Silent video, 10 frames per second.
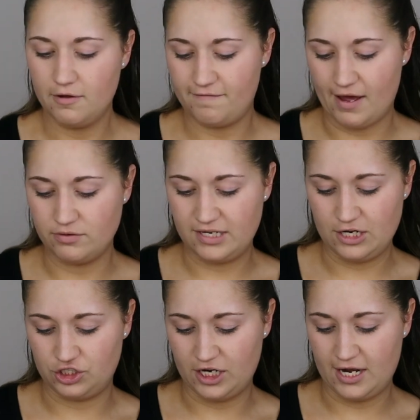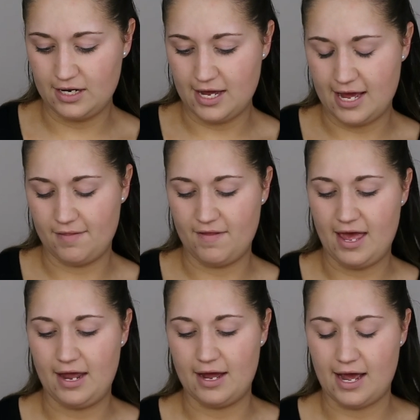foundation, and
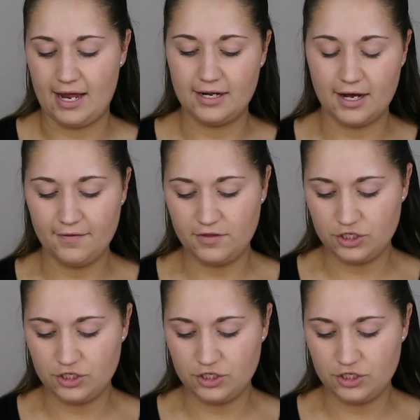then I got